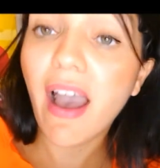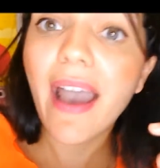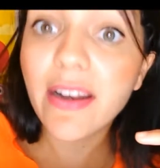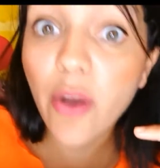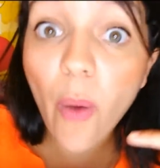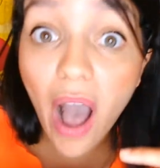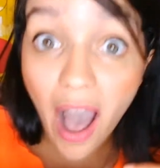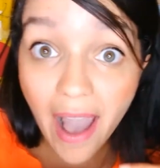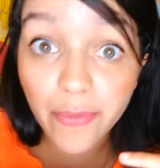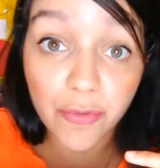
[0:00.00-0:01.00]
I know
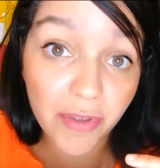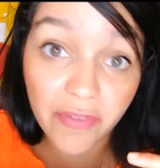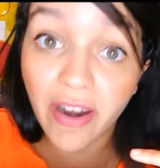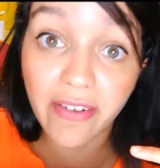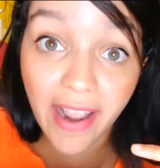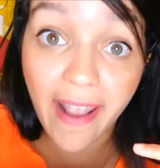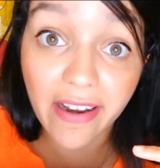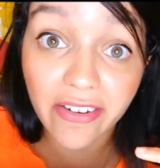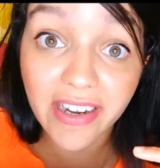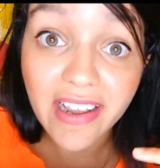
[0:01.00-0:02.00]
I would be very
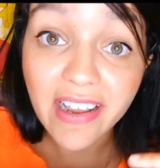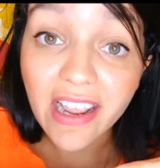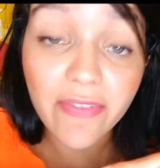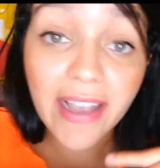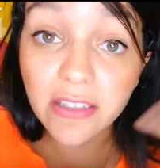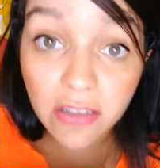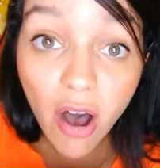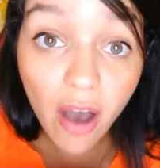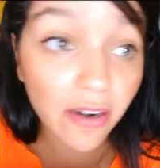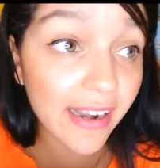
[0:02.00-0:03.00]
angry if I
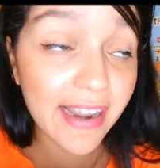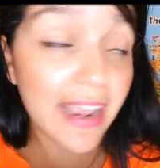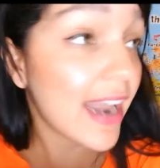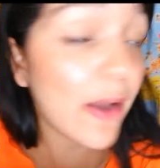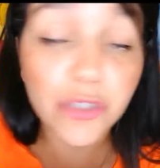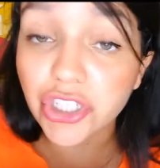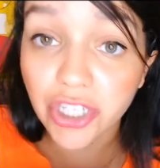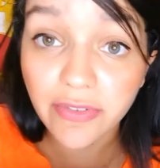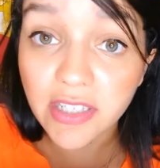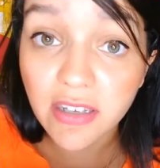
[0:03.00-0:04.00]
taught an 8-hour
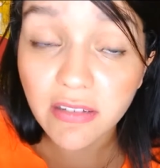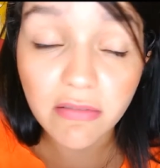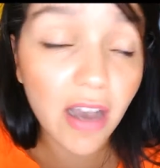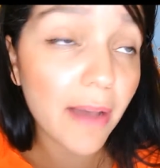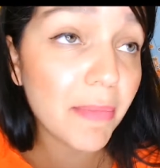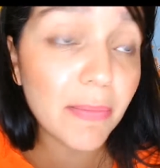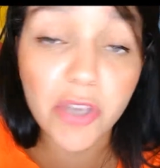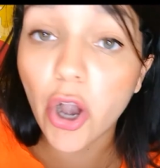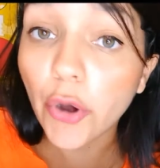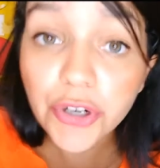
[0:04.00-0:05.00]
shift, got maybe
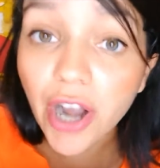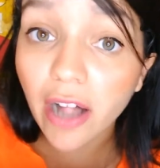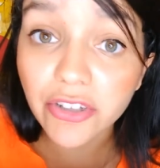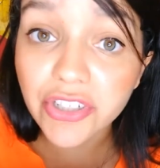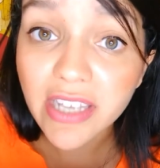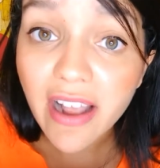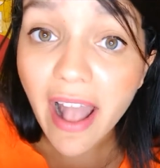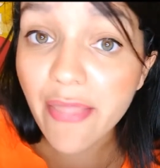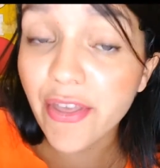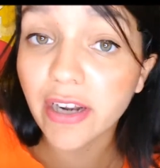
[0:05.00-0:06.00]
$100,
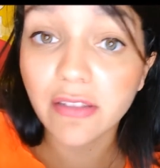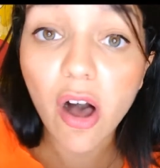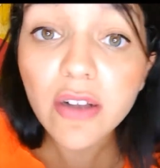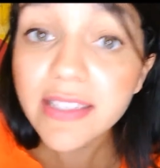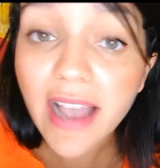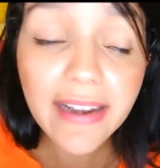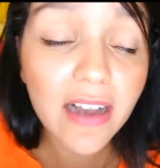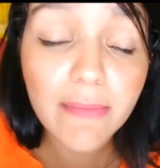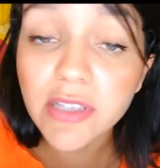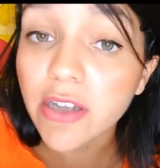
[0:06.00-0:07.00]
and then alongside
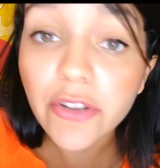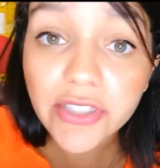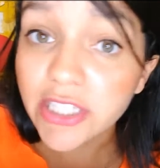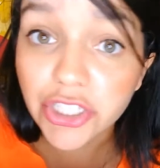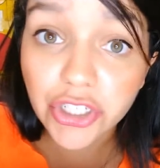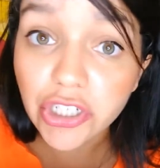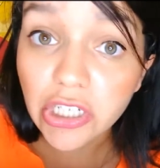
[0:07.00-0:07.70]
comes another teacher.